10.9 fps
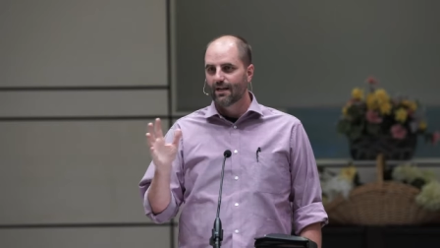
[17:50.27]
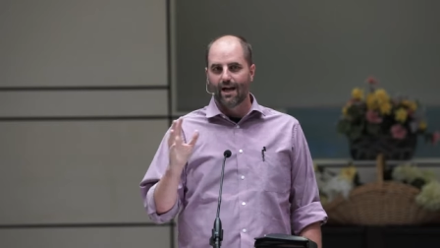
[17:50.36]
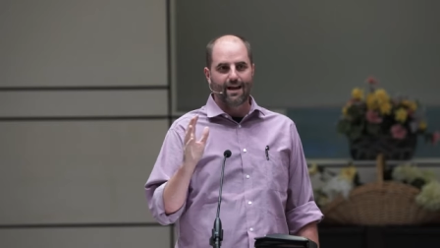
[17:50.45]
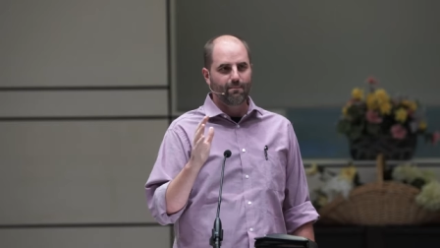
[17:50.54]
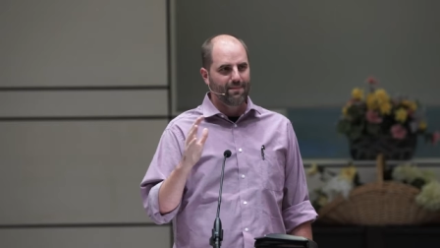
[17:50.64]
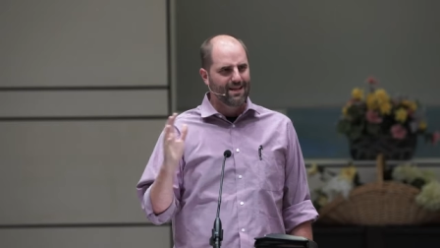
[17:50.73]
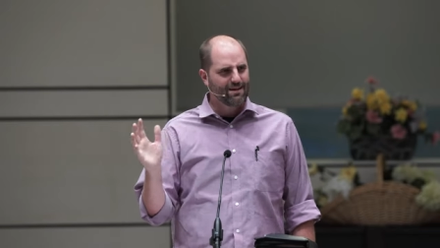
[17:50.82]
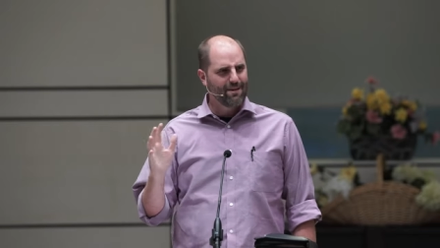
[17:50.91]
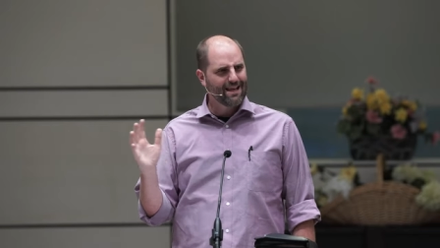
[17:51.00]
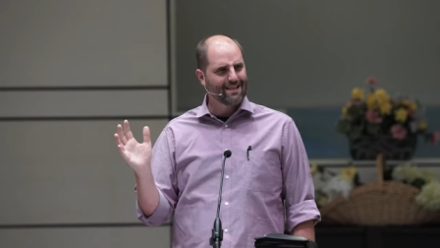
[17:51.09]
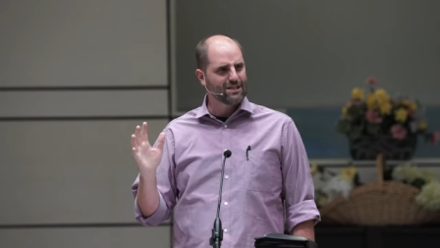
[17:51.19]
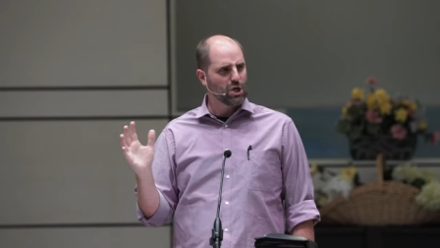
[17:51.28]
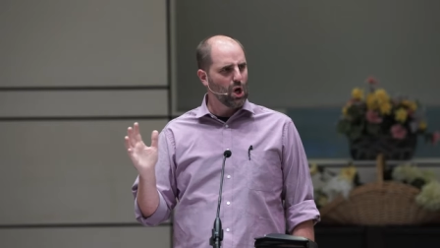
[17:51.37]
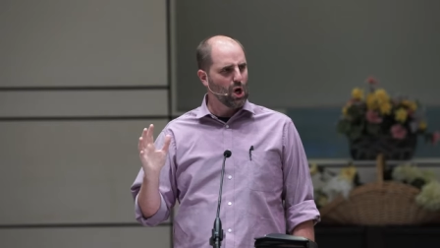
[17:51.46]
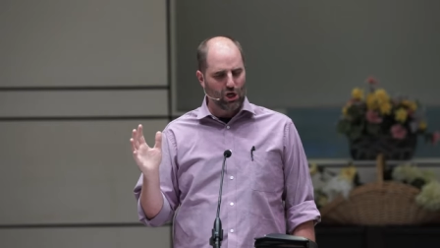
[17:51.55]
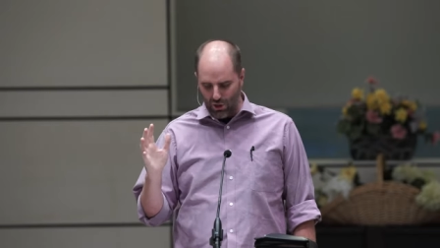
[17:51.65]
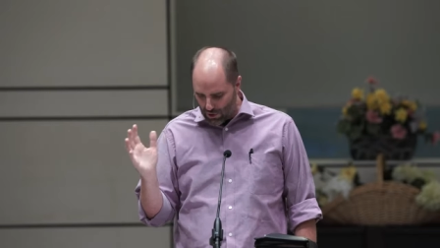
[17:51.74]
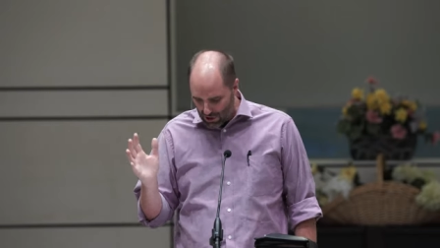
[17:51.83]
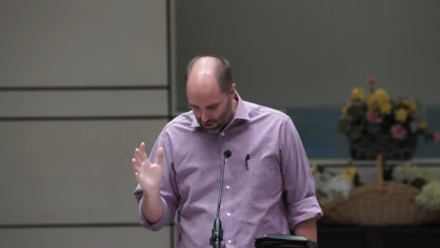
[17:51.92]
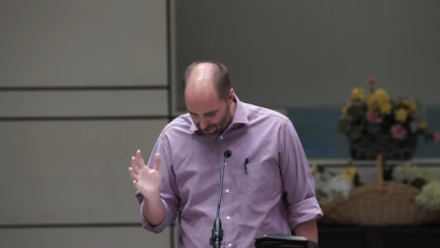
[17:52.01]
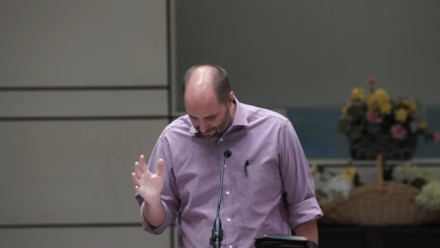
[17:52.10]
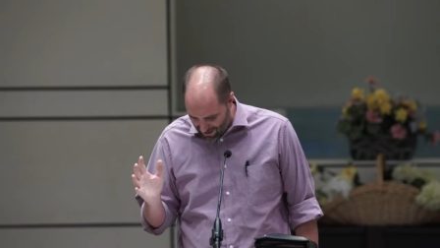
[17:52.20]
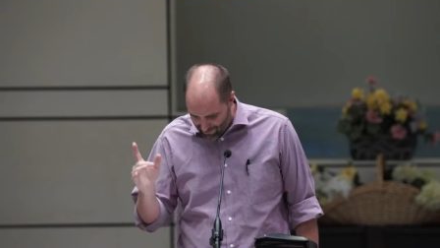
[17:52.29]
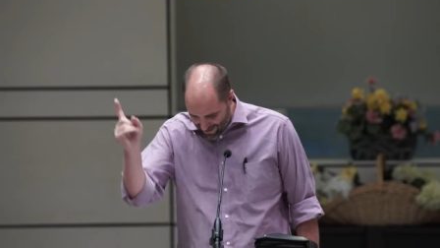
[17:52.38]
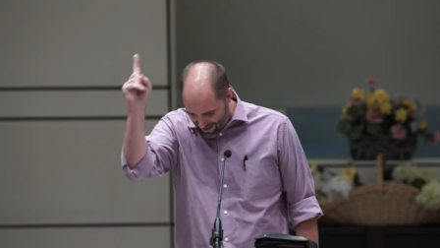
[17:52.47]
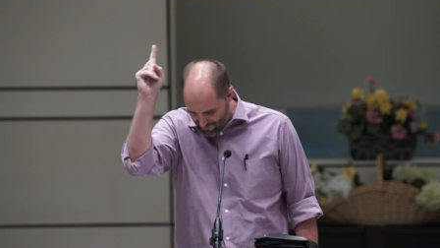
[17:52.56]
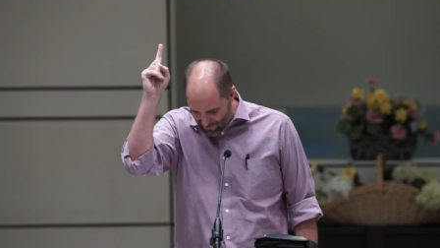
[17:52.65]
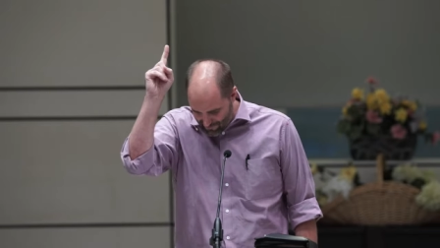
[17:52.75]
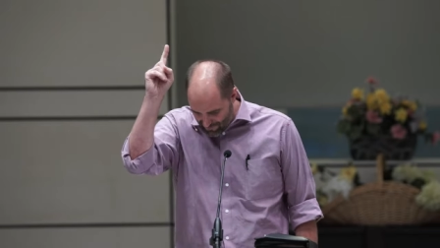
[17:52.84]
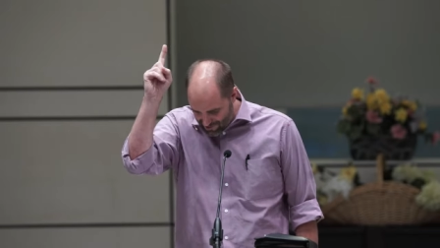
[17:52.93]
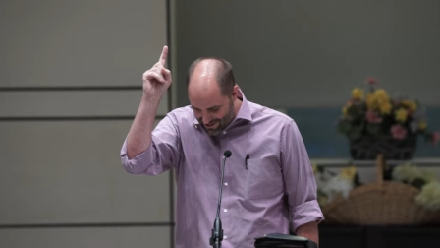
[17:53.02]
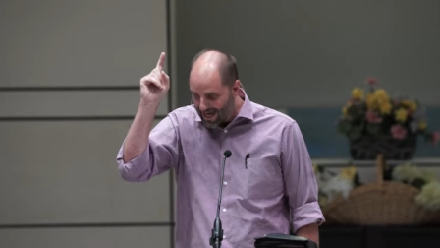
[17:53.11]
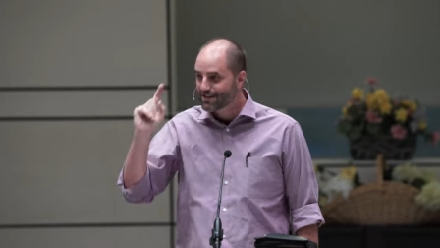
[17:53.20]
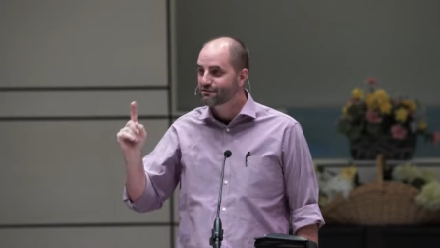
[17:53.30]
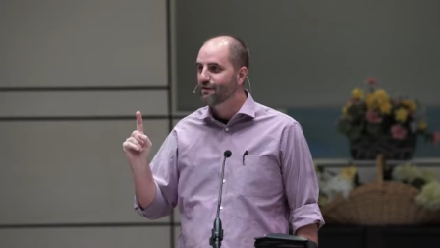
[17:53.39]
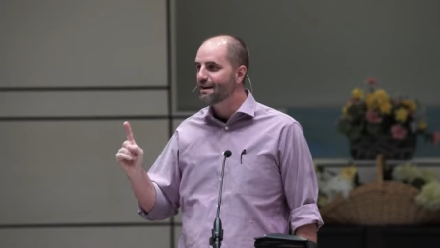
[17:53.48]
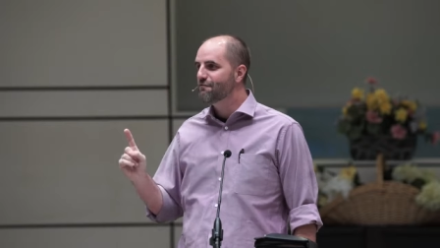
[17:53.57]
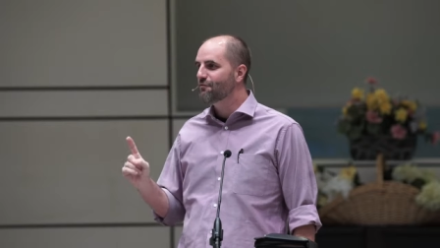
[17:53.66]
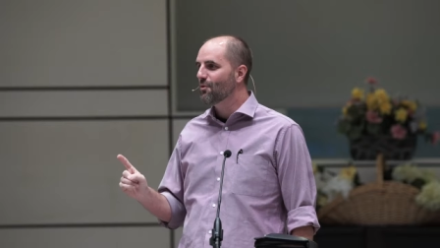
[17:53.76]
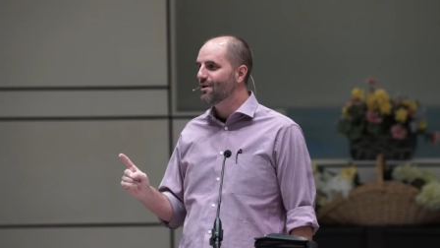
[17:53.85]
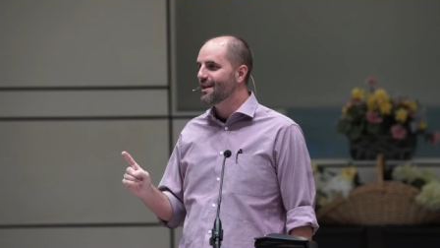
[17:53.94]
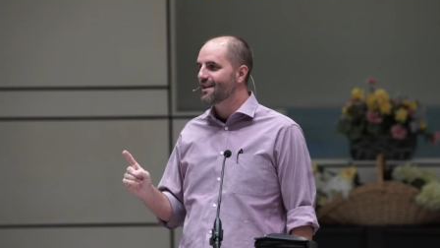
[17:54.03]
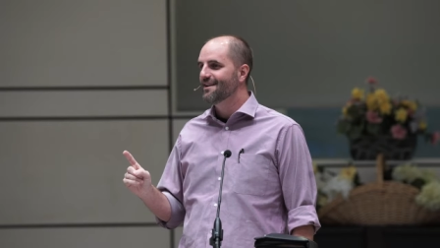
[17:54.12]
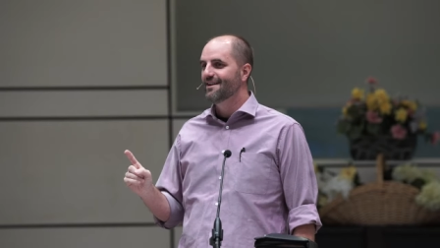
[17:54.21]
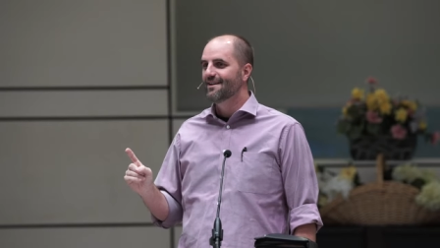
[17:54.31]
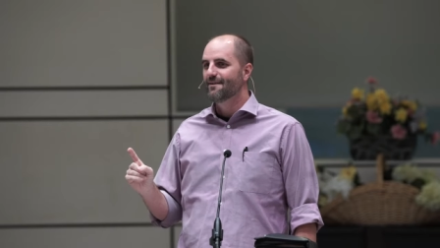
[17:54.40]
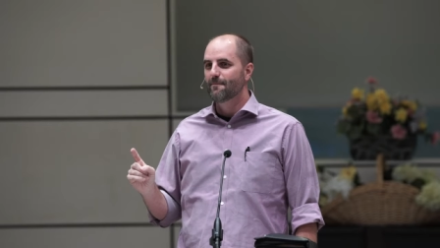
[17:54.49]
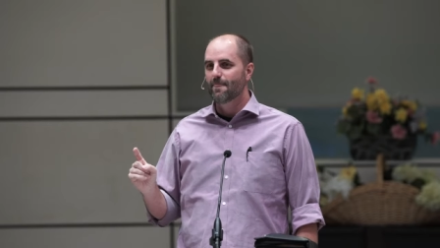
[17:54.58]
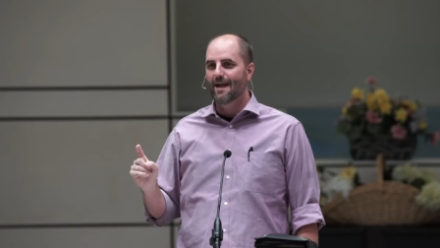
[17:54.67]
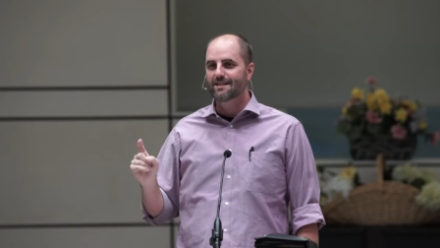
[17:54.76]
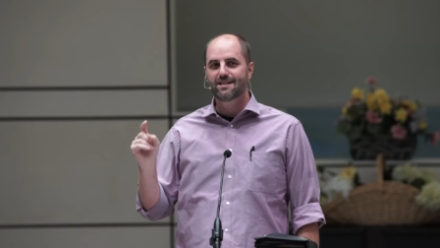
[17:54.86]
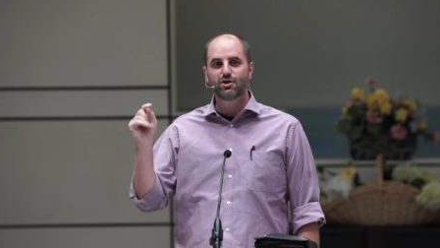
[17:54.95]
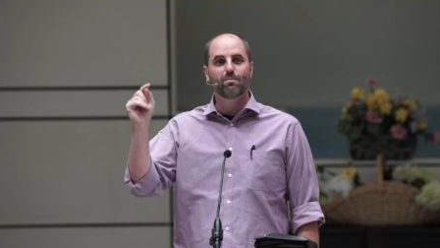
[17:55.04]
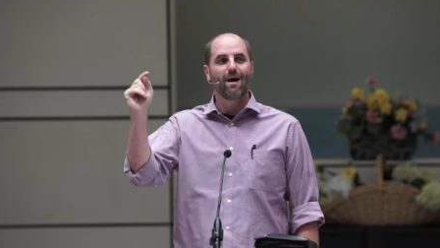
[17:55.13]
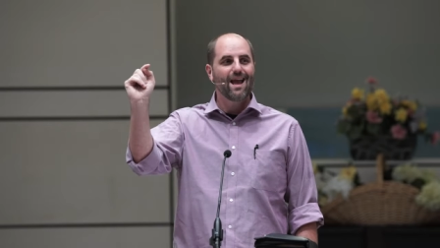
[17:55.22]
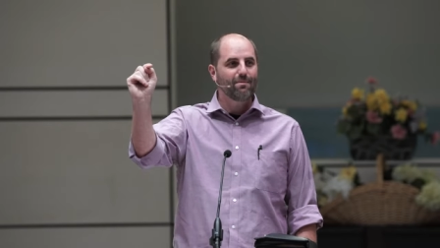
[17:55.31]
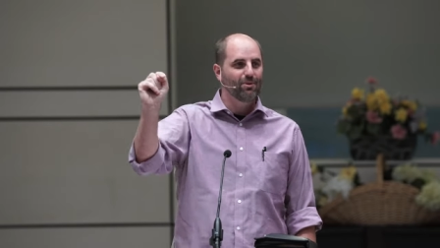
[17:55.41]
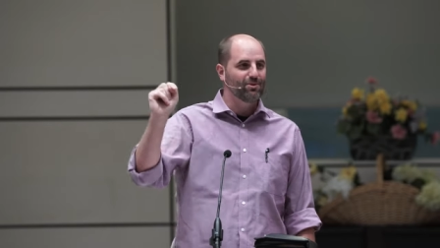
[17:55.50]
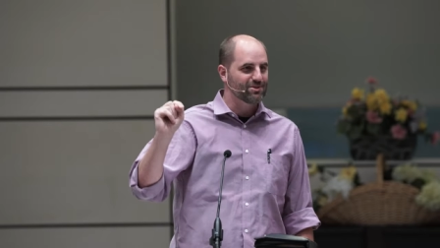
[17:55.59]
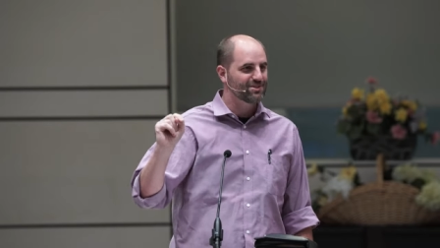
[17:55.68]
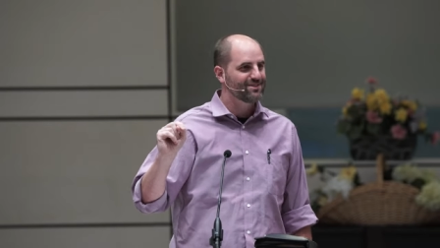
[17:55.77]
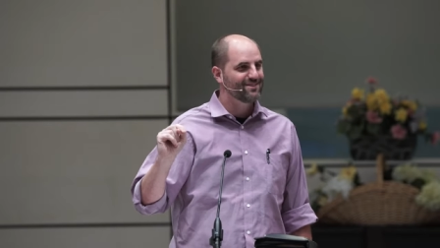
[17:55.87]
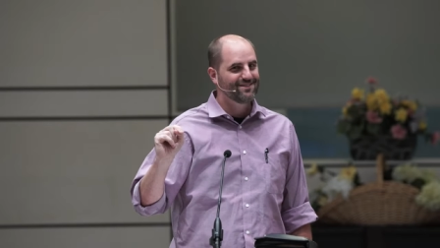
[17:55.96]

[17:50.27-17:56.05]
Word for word: I didn't mean to make these hard. You can look them up. I gave you the verse Acts 5:40. That's in your Bibles.